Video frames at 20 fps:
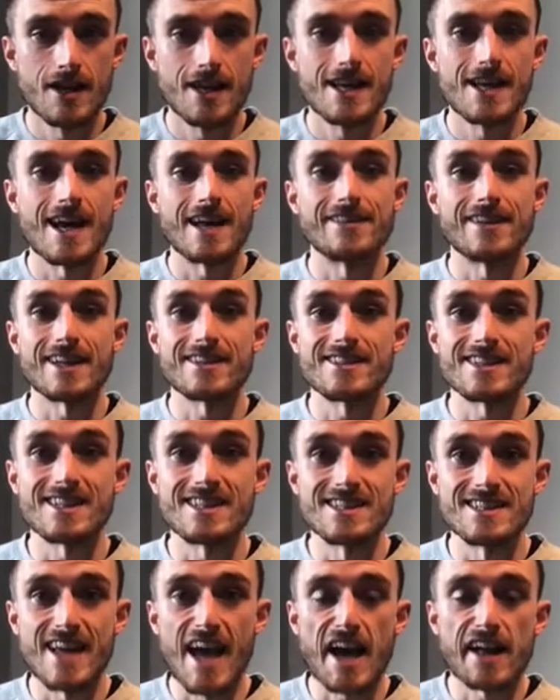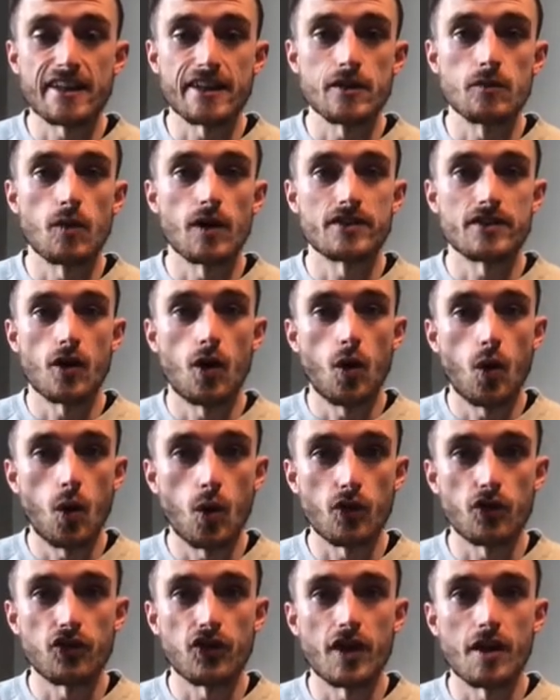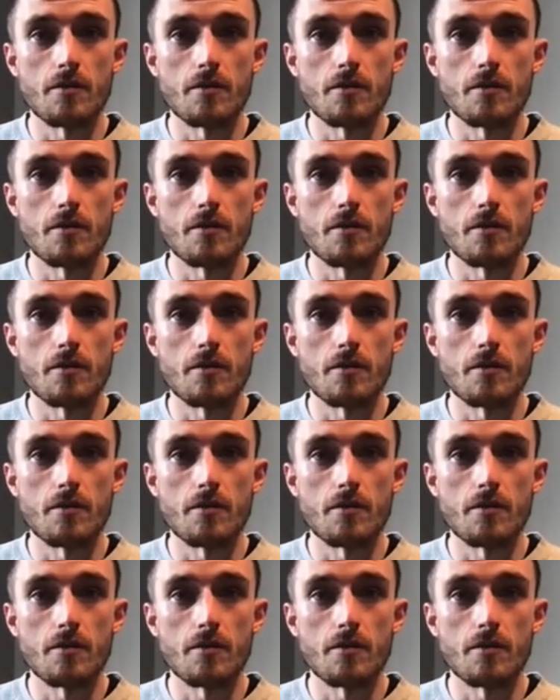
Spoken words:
And that's exactly what the wholesale